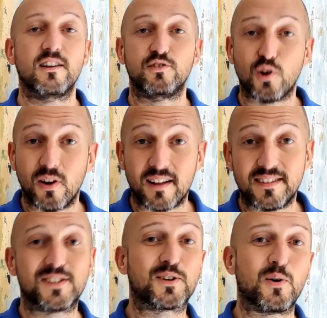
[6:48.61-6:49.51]
Join our
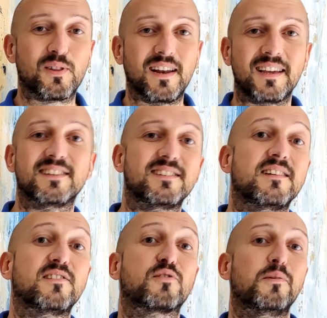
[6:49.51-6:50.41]
Discord. The link is in
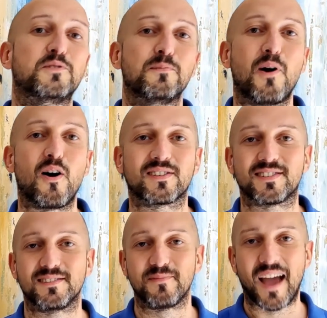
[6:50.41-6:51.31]
the description
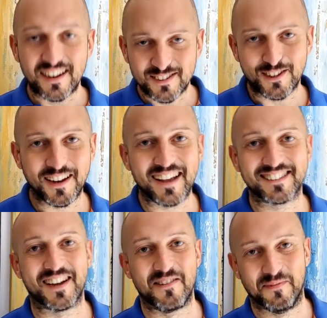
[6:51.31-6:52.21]
box. And I'll see you the next
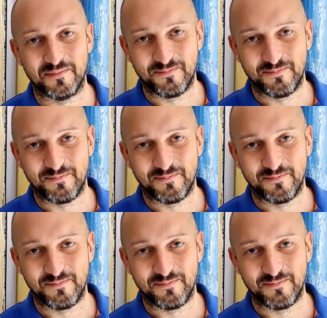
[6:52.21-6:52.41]
time.